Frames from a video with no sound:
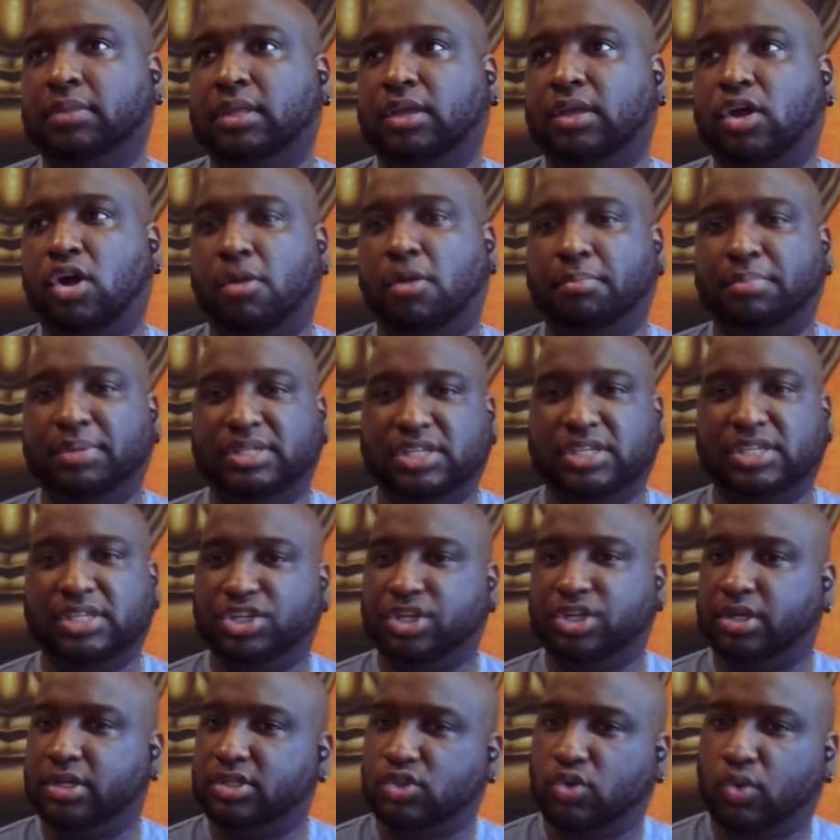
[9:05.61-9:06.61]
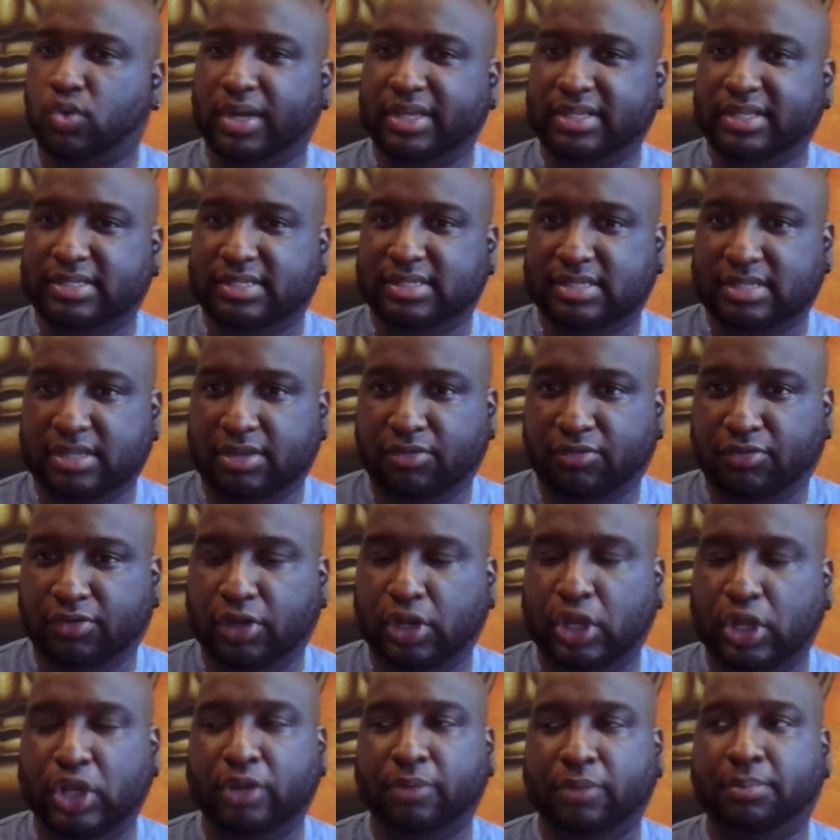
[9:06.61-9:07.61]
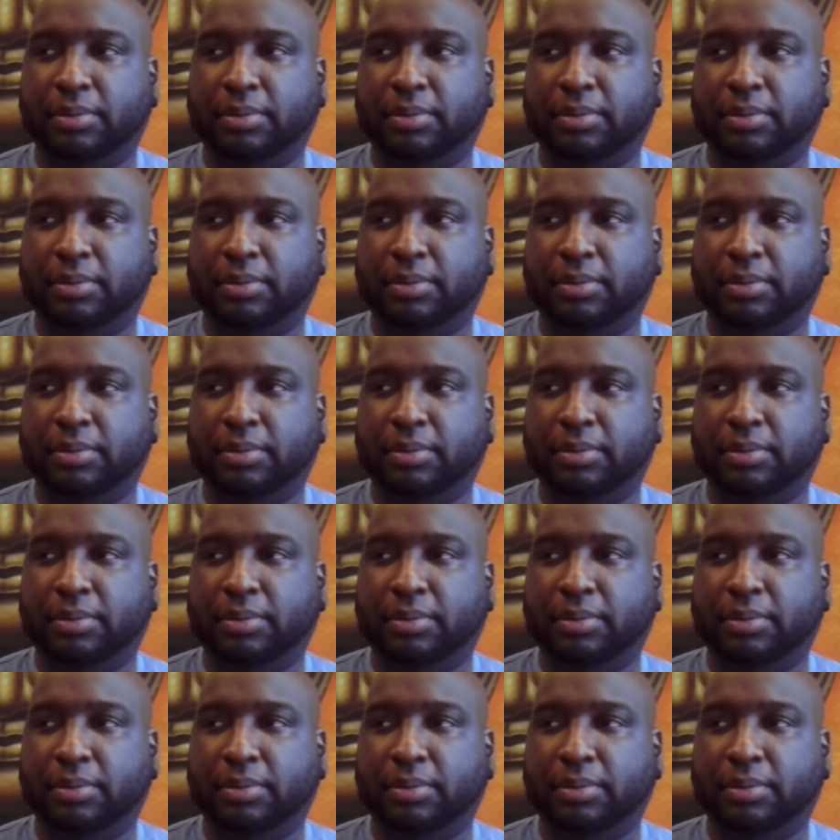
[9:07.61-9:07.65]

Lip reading: Competition is quite stiff. A lot of